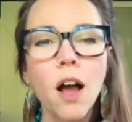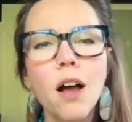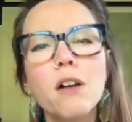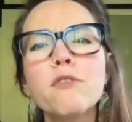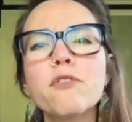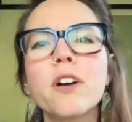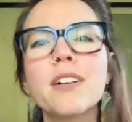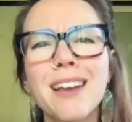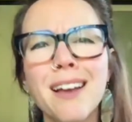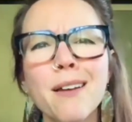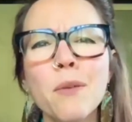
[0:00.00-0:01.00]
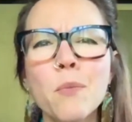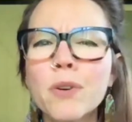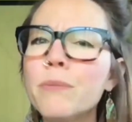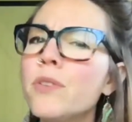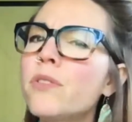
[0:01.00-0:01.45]
of a time
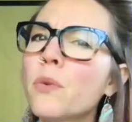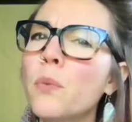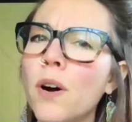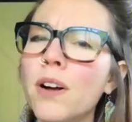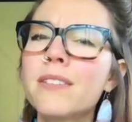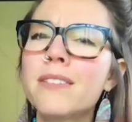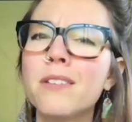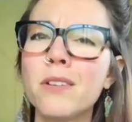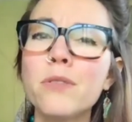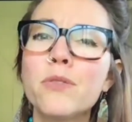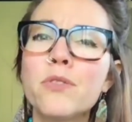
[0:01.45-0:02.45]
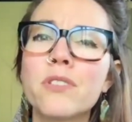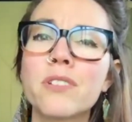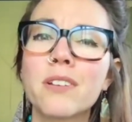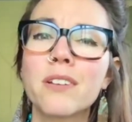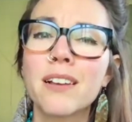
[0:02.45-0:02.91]
when music was
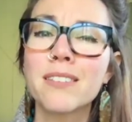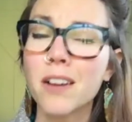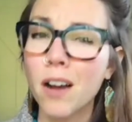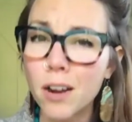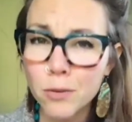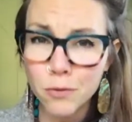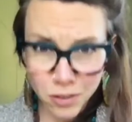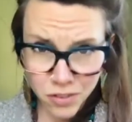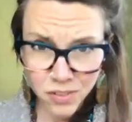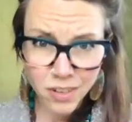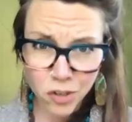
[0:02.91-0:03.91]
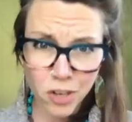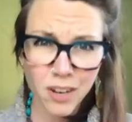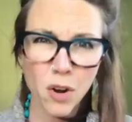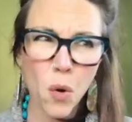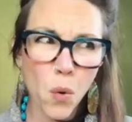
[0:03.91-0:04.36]
used as a
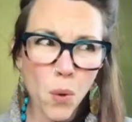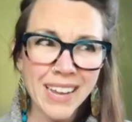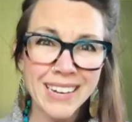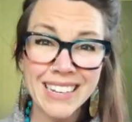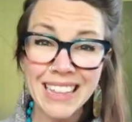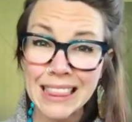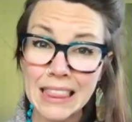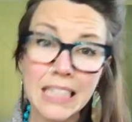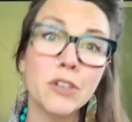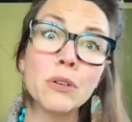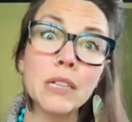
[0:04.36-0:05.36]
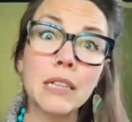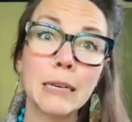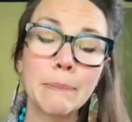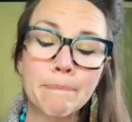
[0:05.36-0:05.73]
conversation quite literally.